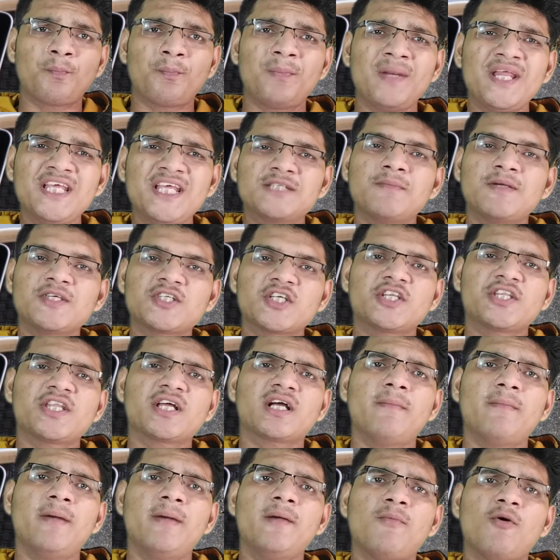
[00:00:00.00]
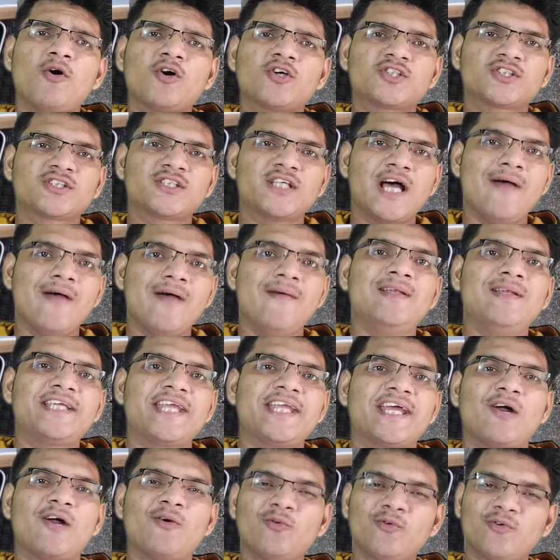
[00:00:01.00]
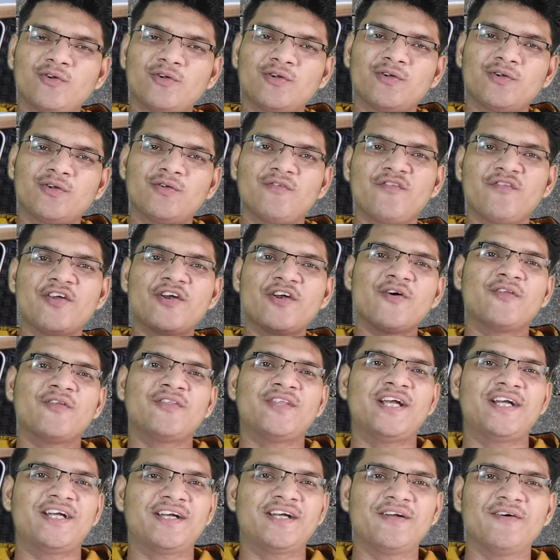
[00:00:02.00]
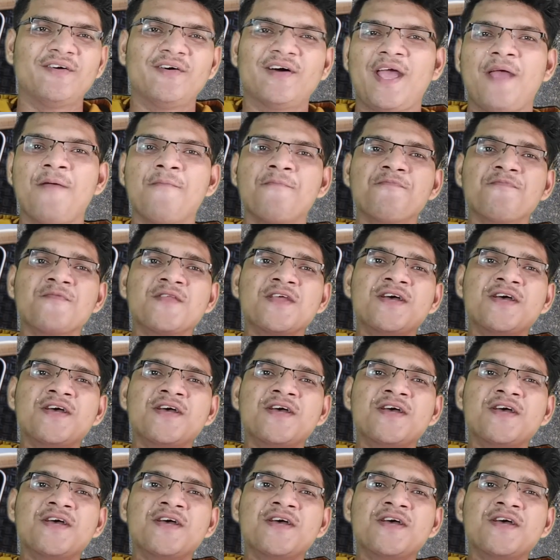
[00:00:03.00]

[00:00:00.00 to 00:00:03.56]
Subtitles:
please mention in the comment box. I will take out video on that, okay.